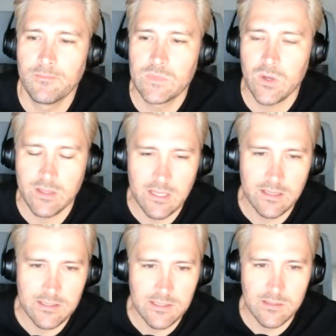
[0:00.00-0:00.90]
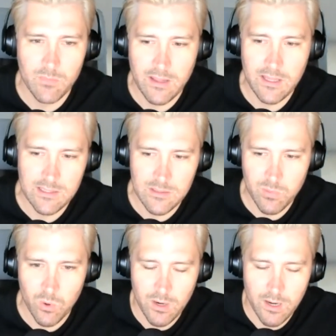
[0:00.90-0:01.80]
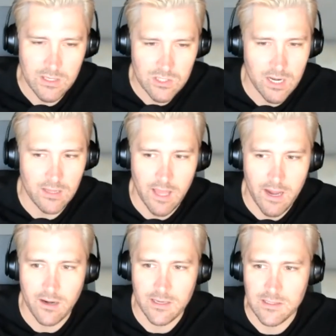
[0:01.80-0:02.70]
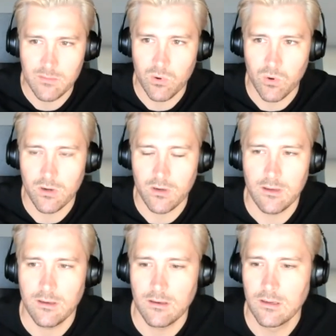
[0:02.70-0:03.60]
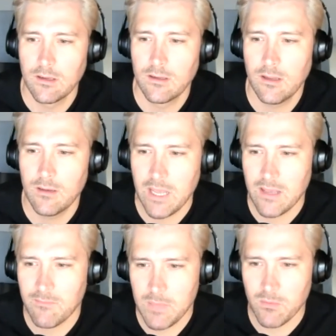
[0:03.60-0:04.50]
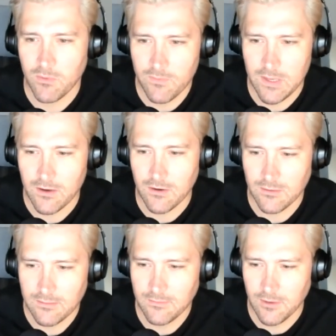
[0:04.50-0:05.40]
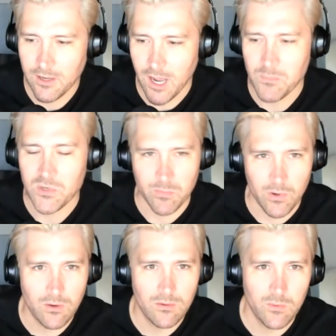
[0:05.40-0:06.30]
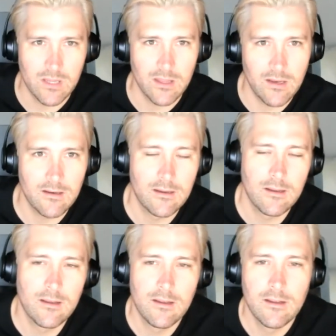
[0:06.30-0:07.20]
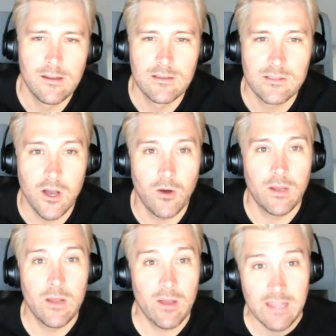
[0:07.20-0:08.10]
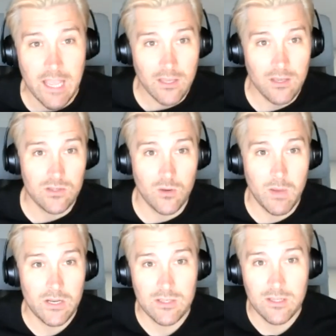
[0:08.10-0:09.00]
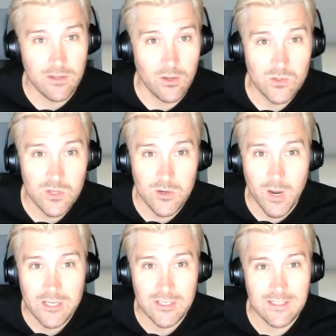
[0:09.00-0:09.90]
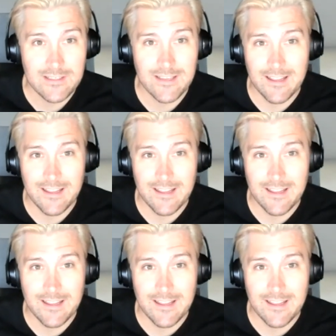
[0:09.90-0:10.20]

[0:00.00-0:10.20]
I think it's important. I think shedding light on is important, and making people feel real comfortable with it. So anyway, thank you so much. Those were the questions.